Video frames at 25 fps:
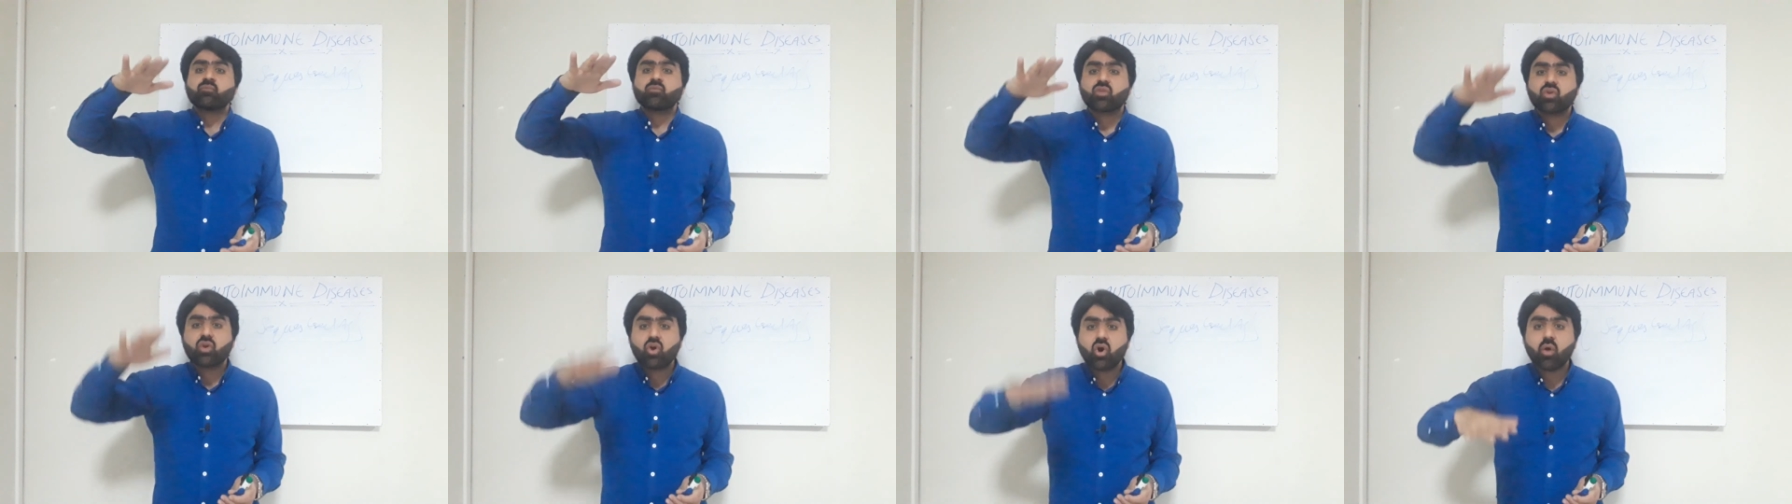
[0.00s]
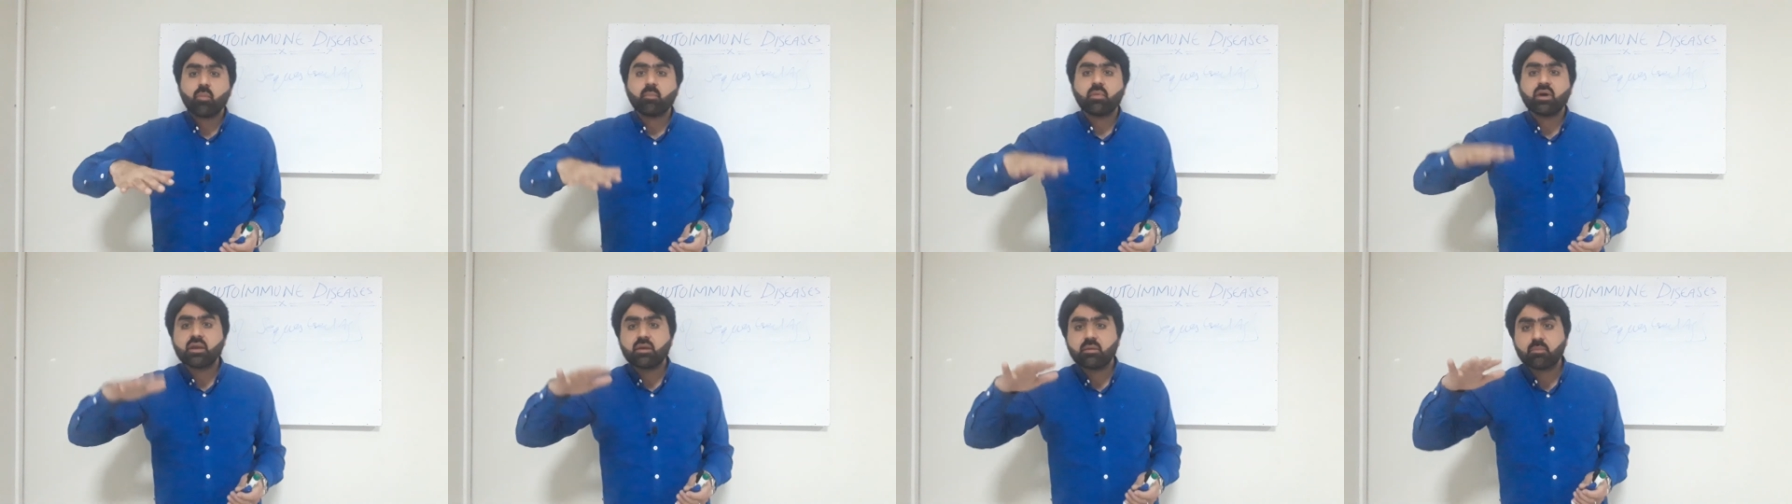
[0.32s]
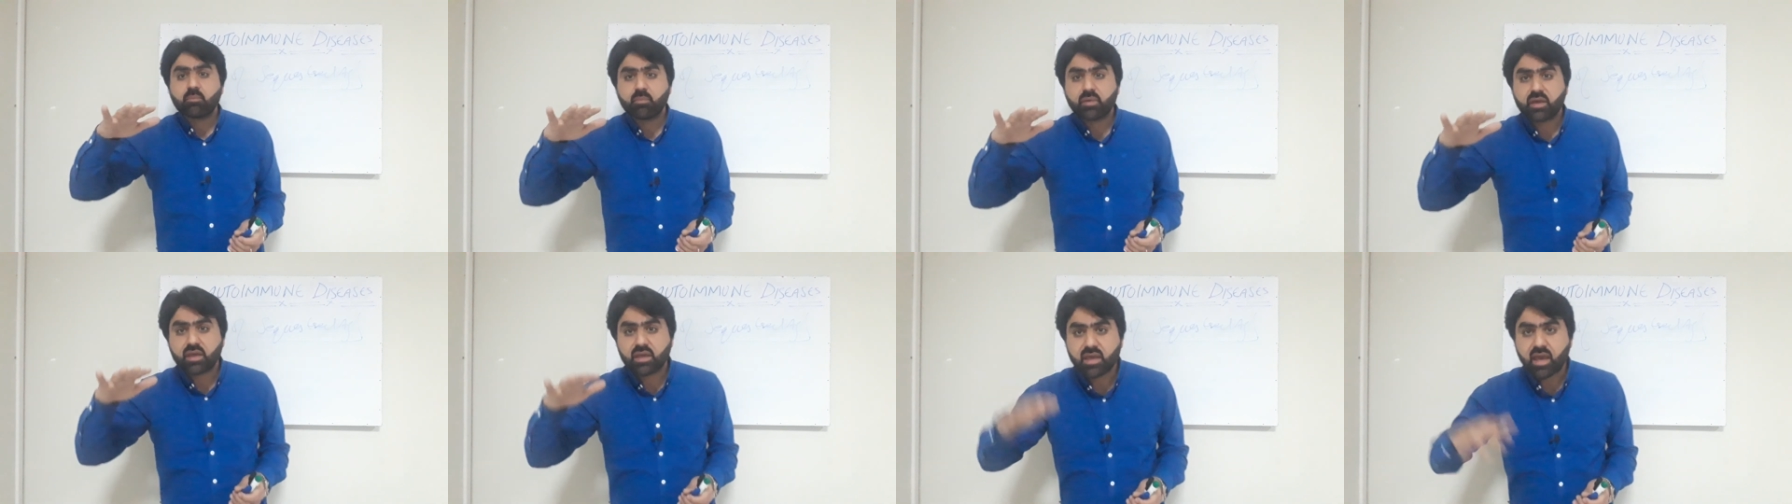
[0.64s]
common
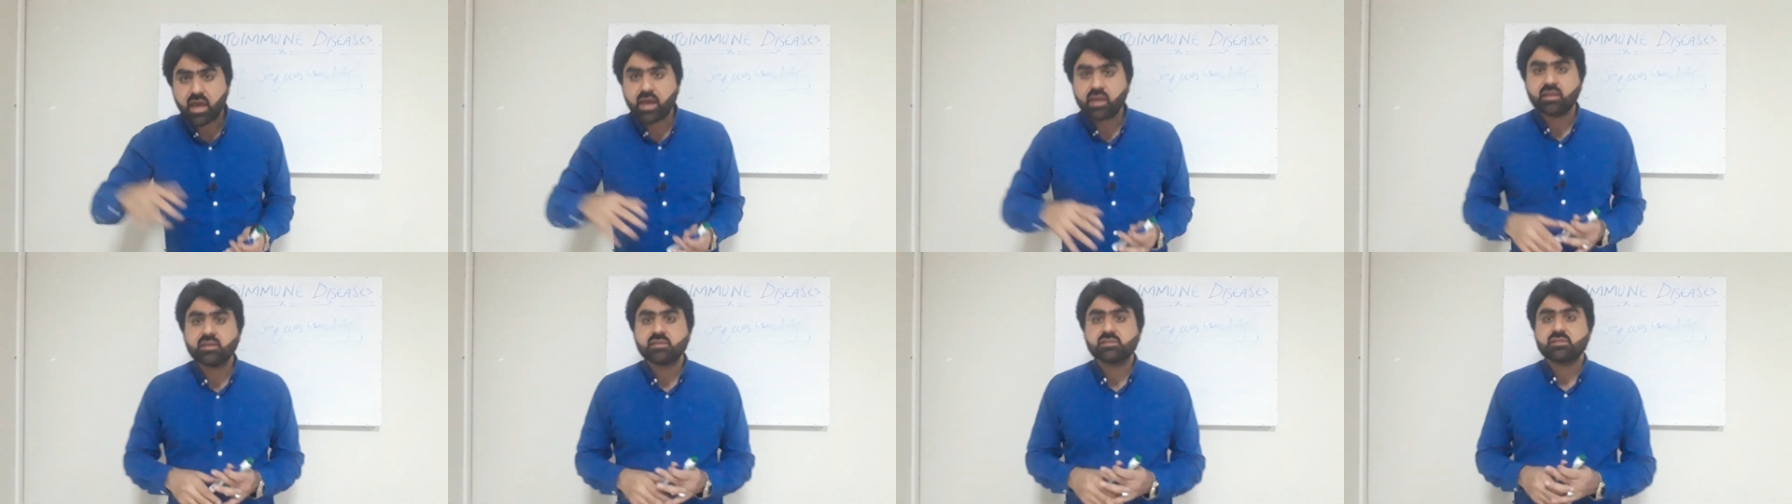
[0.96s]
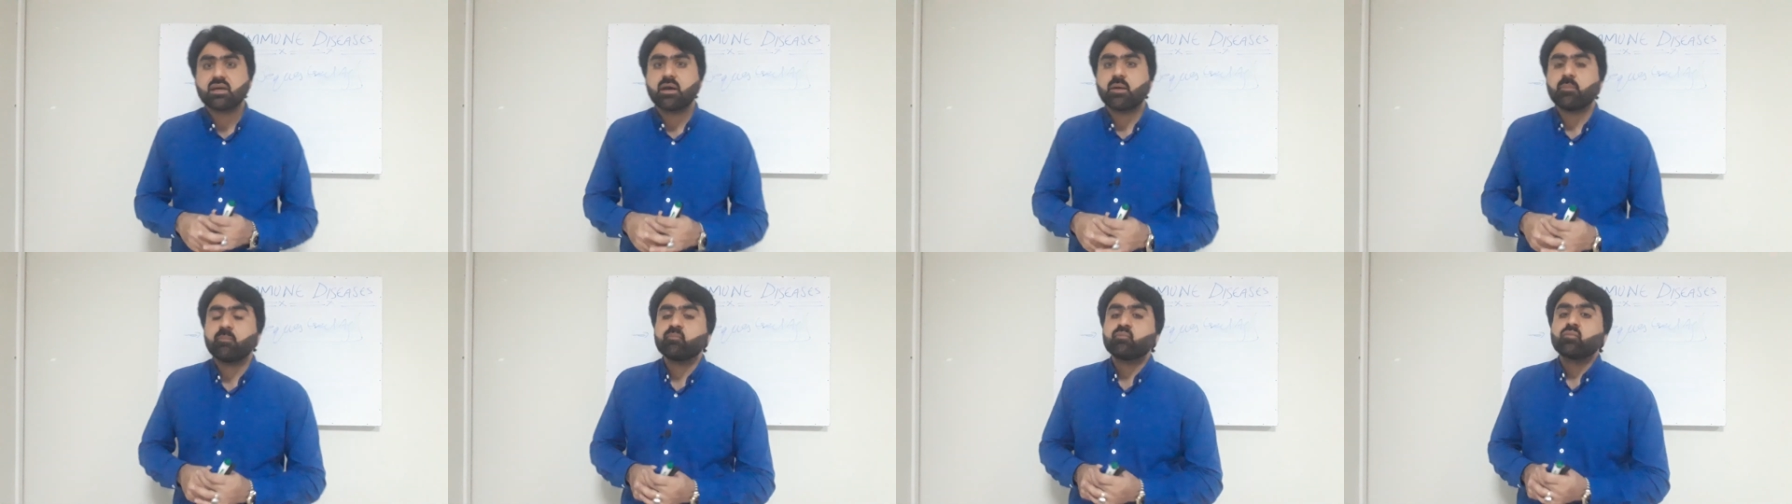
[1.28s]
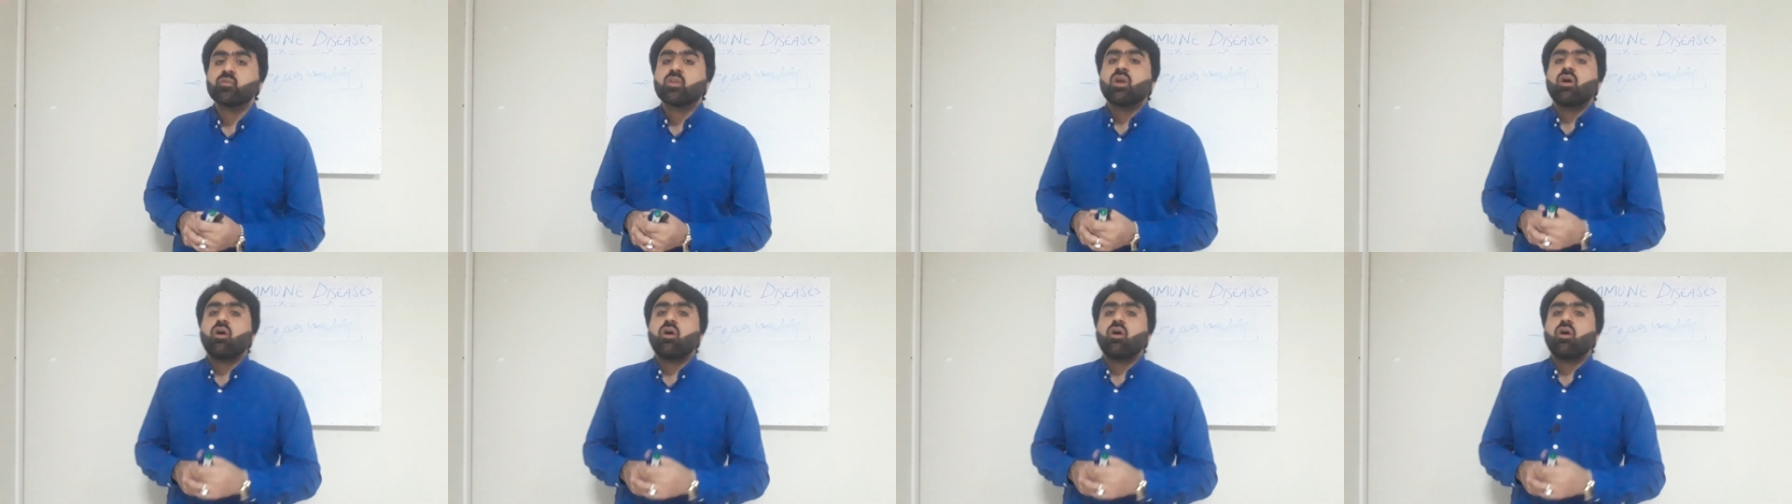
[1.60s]
mechanisms